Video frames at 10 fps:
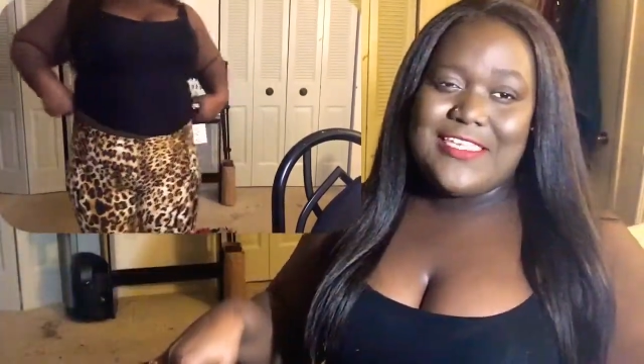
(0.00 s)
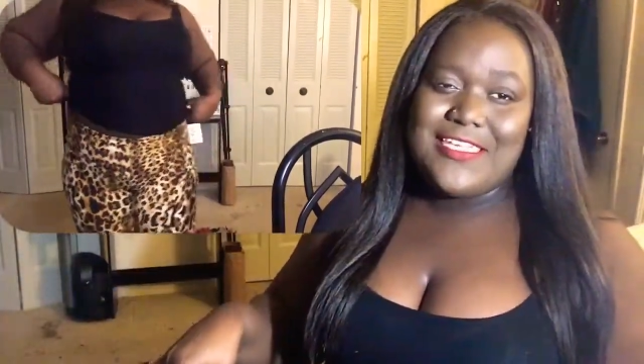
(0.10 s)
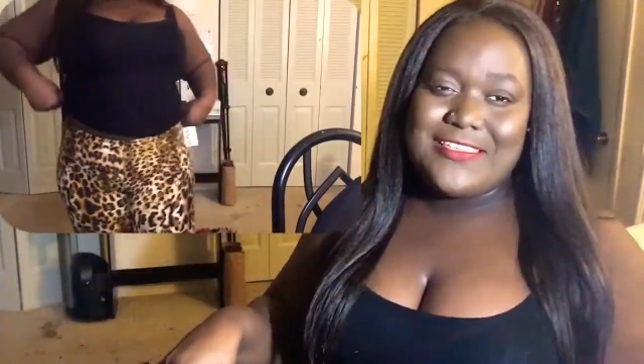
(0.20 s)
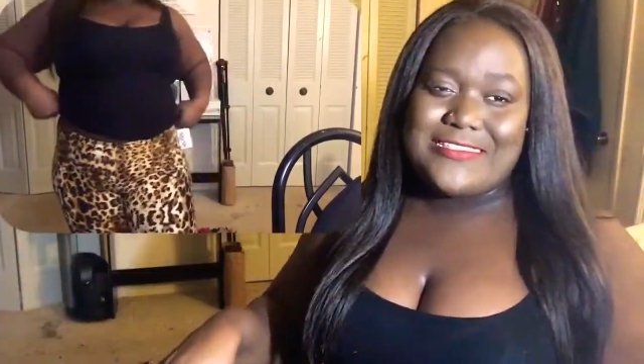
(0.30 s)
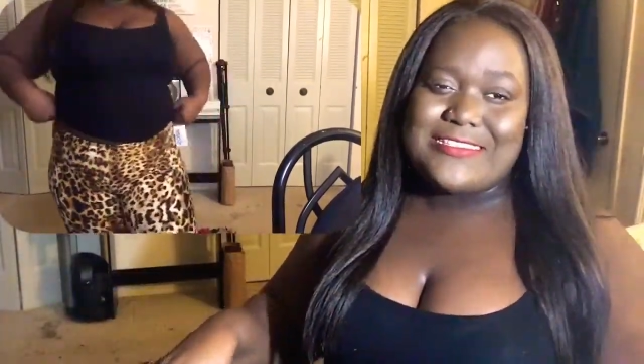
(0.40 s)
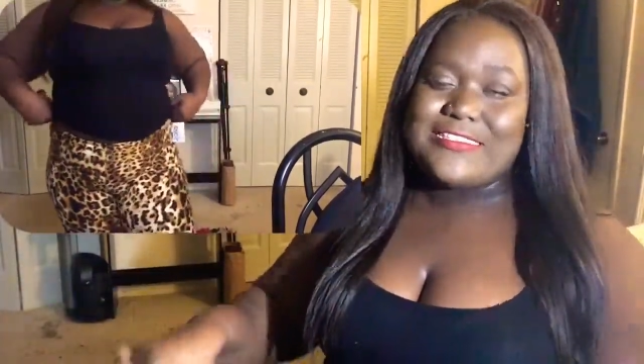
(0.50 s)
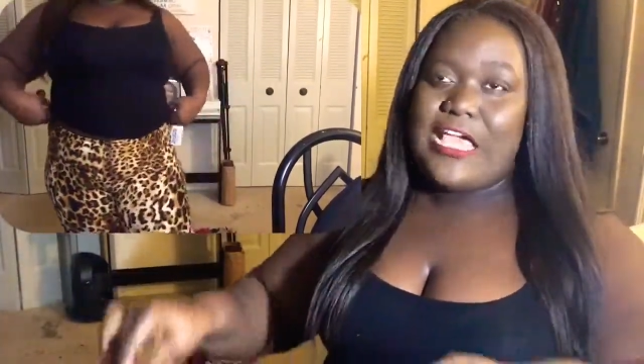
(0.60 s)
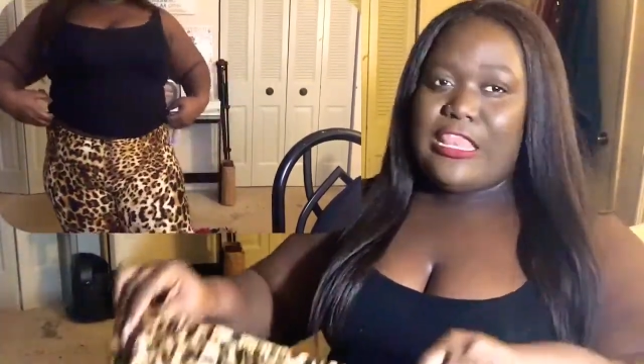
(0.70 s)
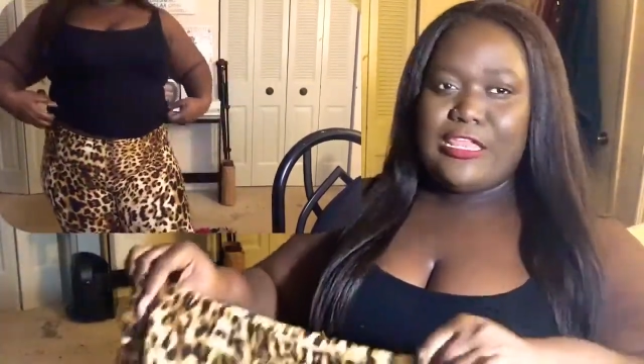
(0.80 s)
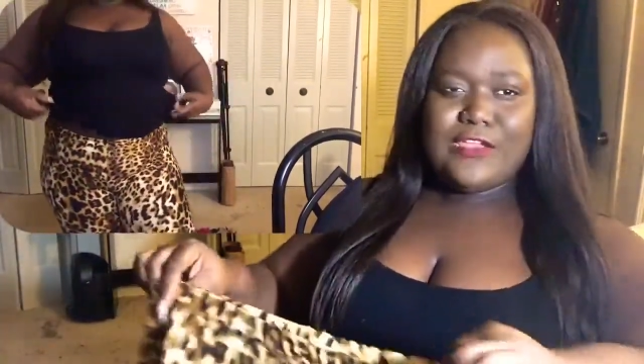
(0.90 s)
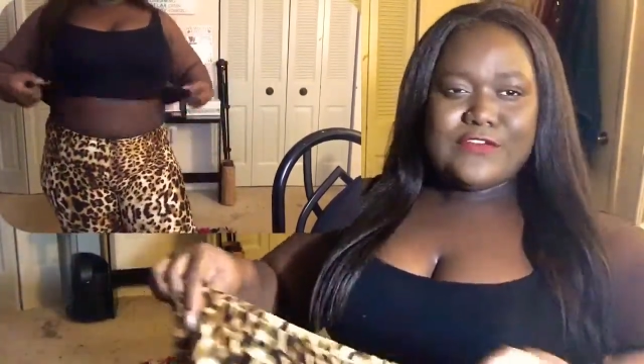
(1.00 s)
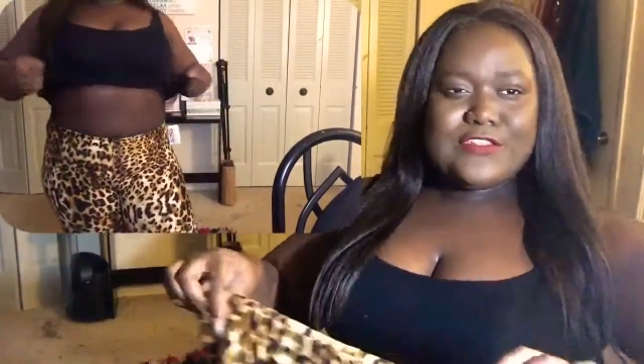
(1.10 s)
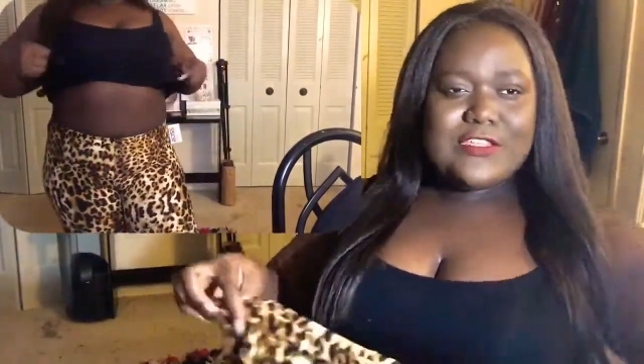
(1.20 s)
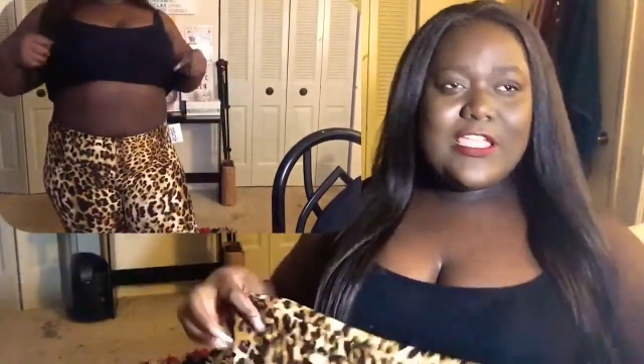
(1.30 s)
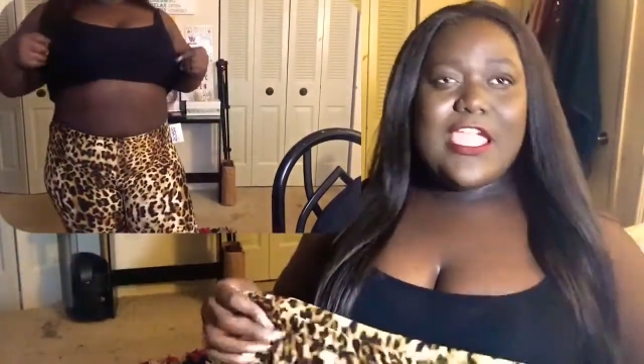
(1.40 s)
Yes, I love,
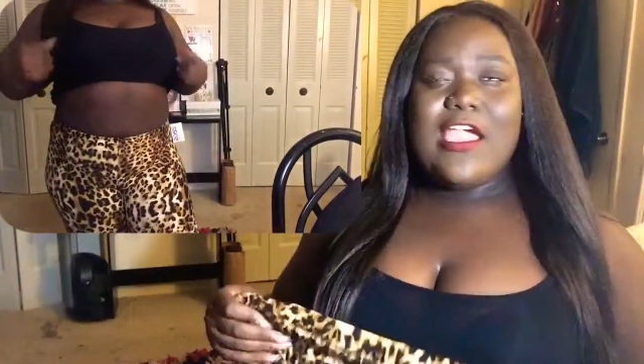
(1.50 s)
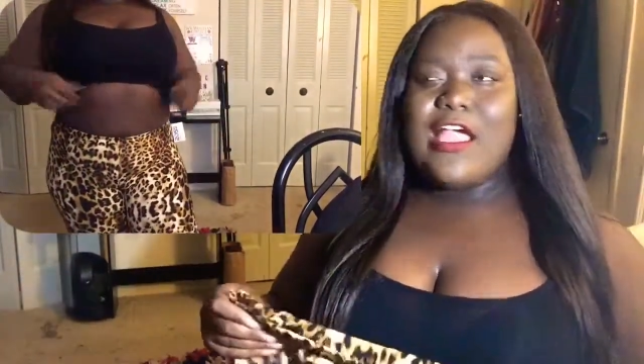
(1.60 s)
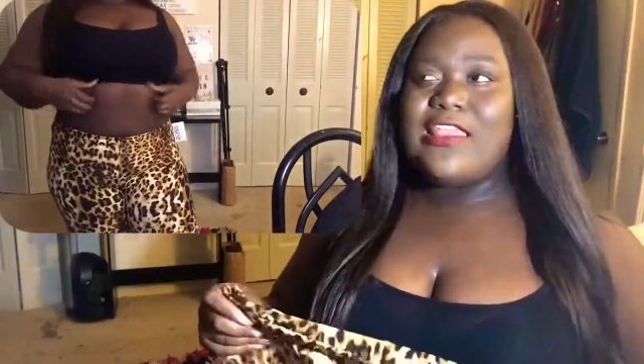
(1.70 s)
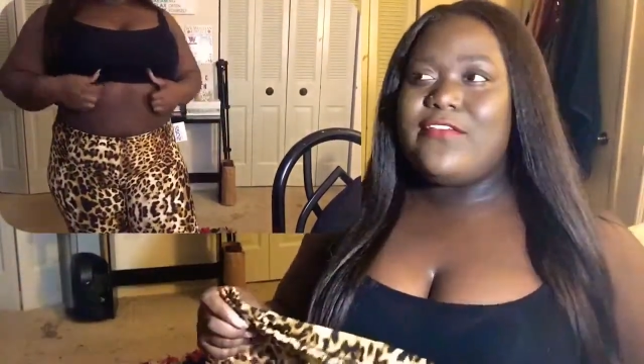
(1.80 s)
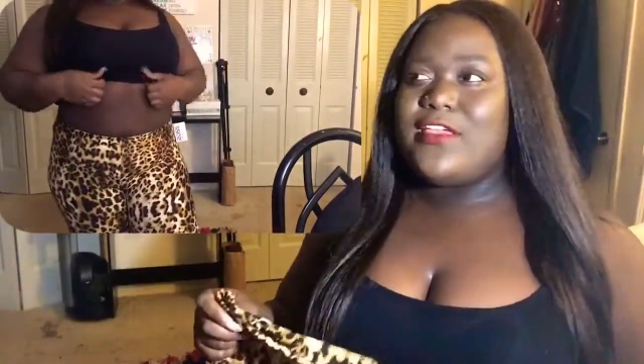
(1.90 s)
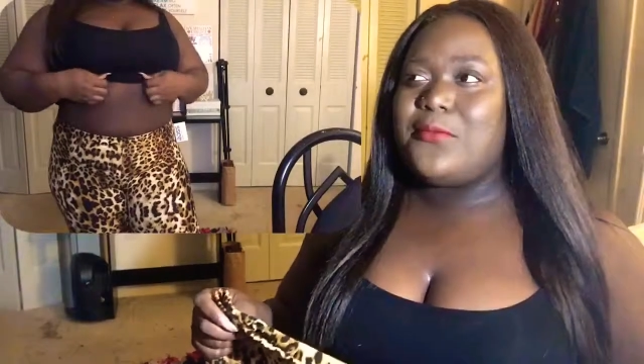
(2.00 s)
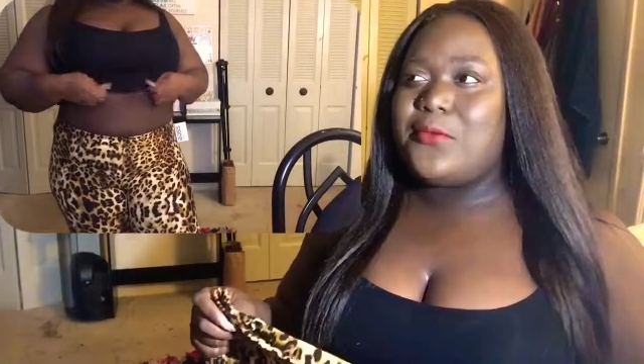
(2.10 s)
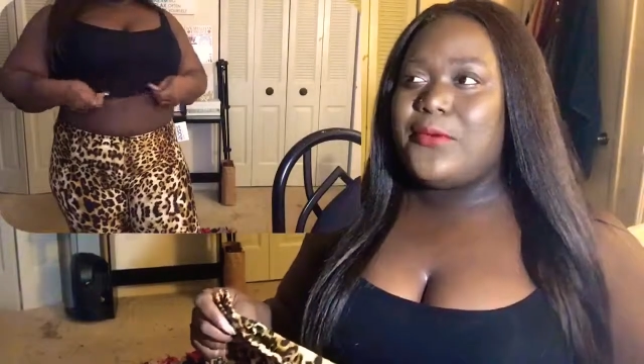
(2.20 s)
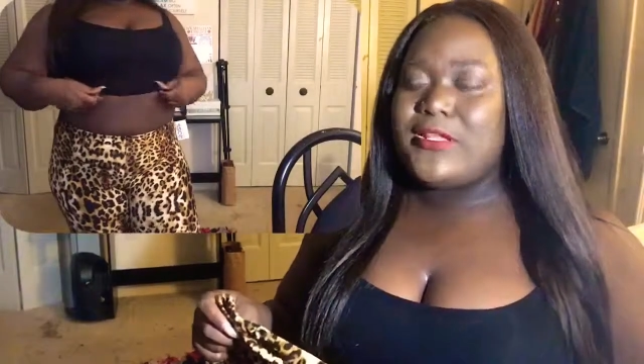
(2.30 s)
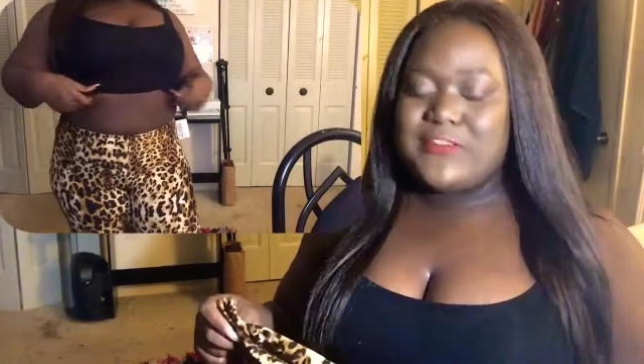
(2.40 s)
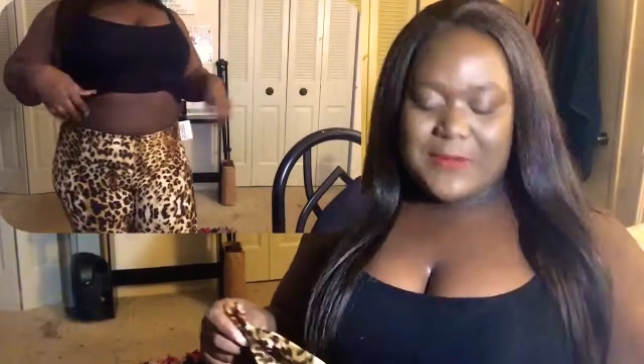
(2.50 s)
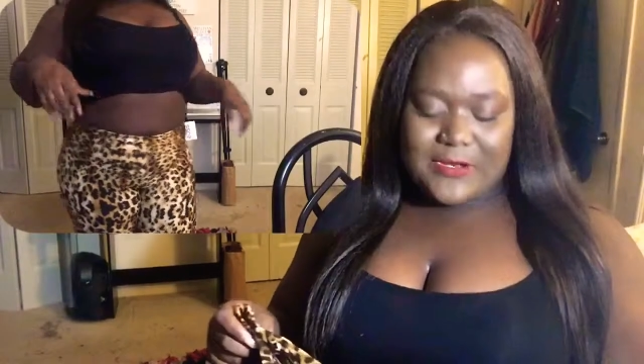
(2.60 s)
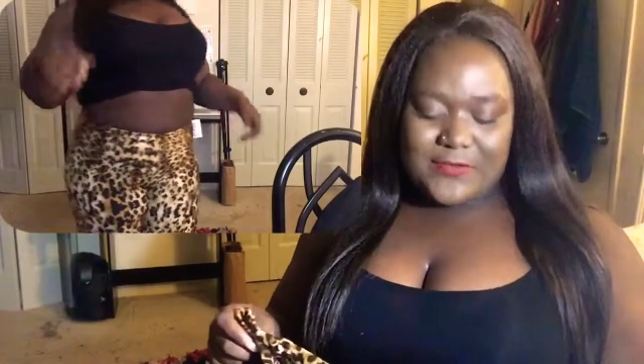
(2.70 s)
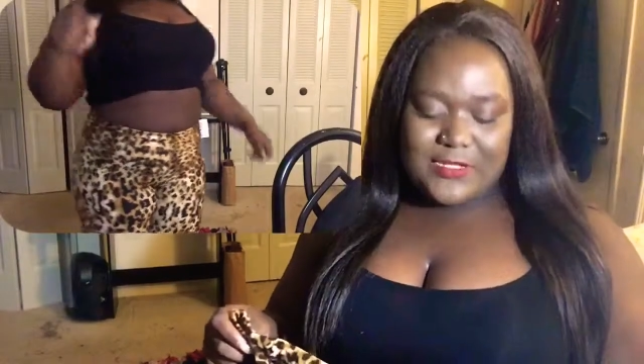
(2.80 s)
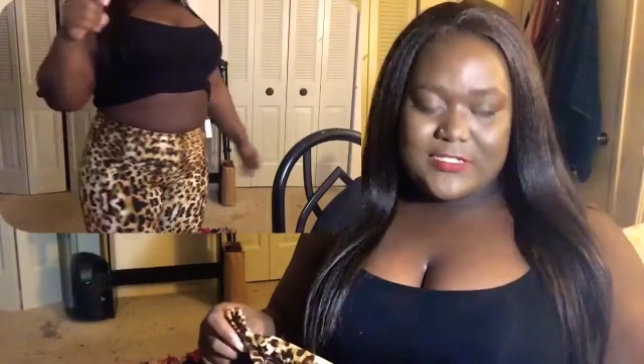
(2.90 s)
I love animal prints, but
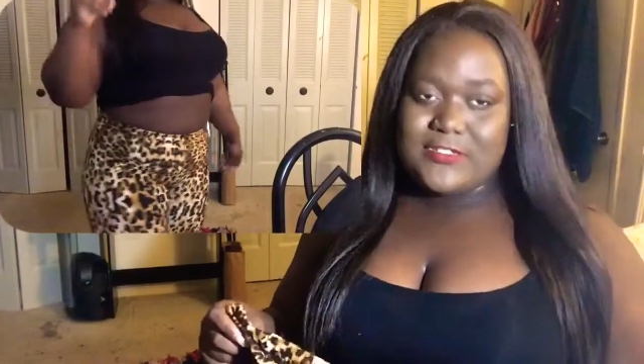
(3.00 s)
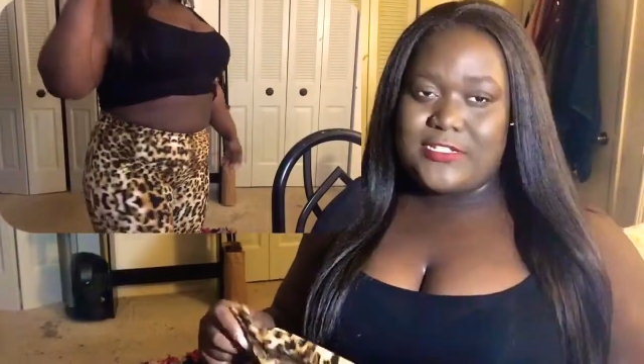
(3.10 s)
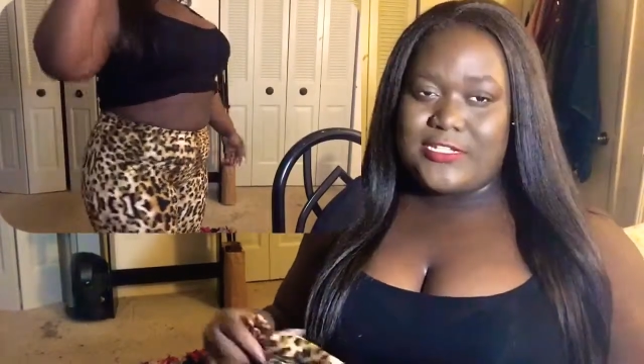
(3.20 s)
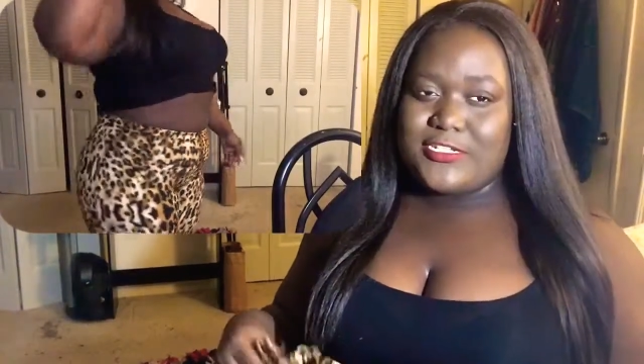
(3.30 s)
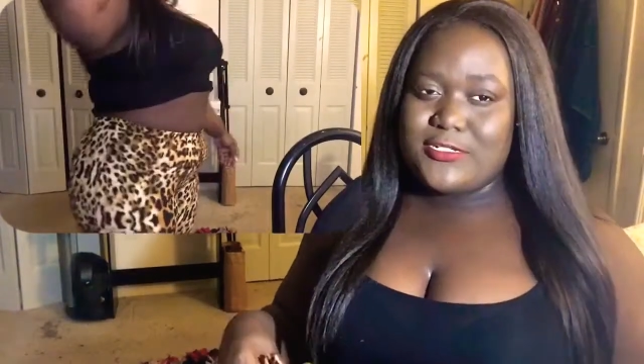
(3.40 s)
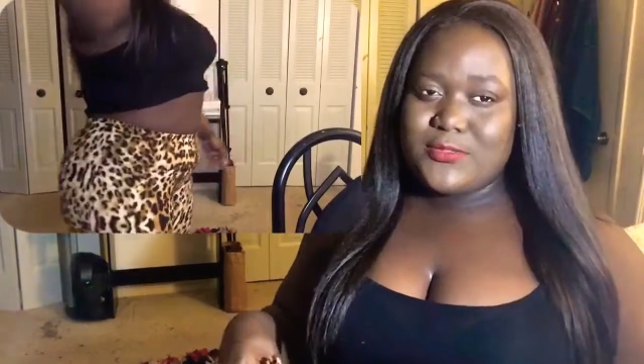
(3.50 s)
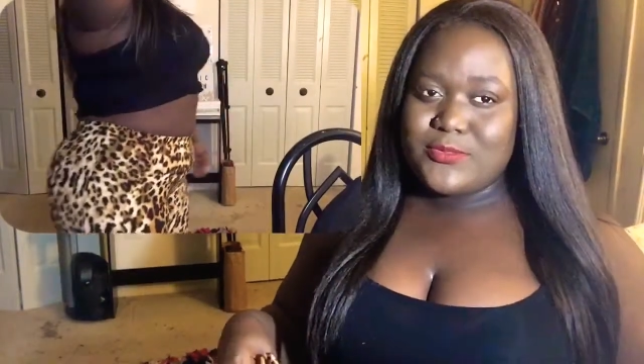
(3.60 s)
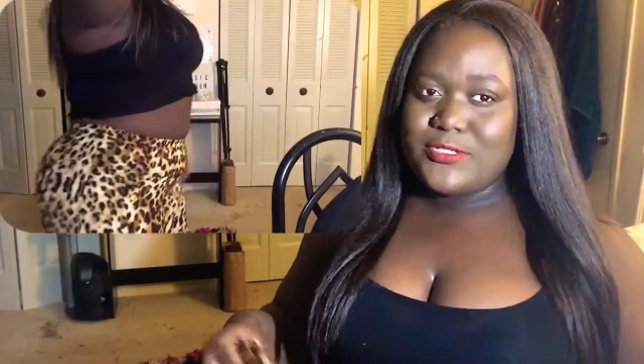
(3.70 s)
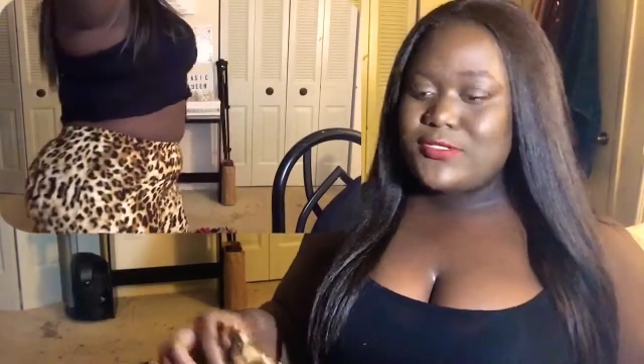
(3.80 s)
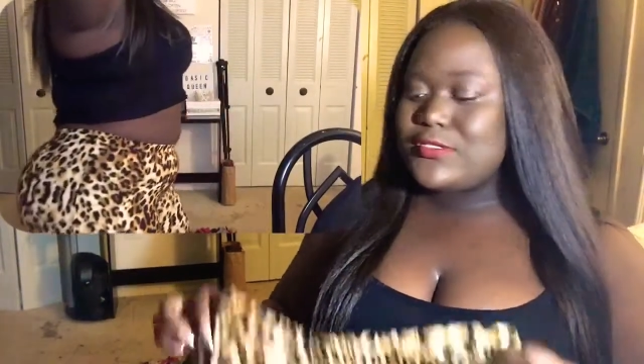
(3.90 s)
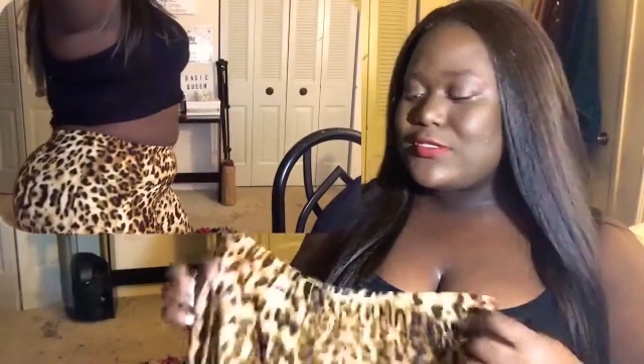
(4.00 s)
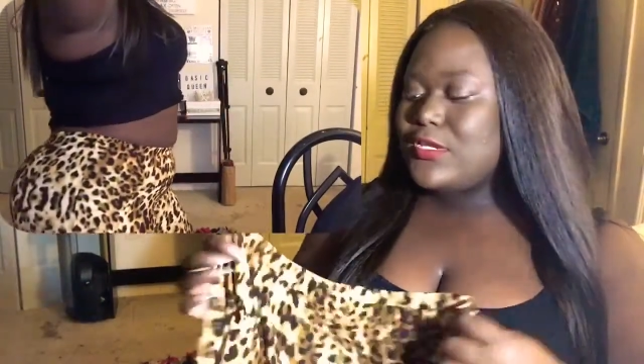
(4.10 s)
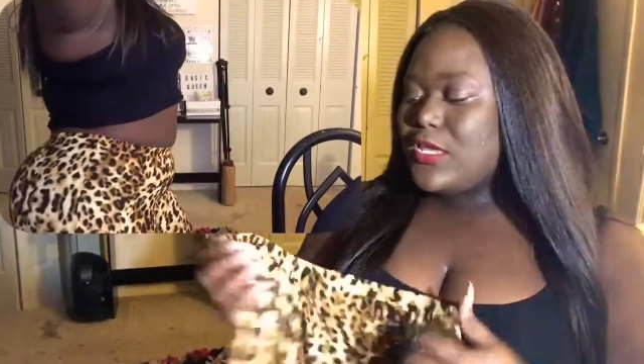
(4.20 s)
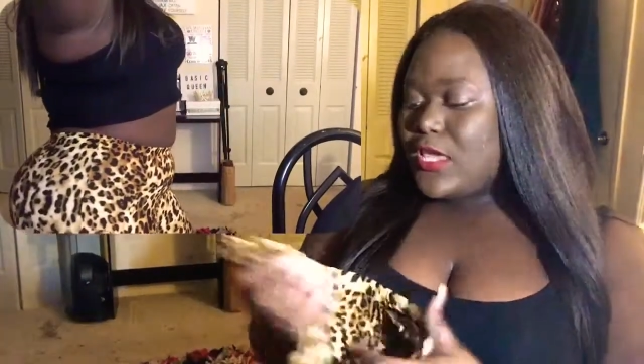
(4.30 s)
I really do like cheetah prints.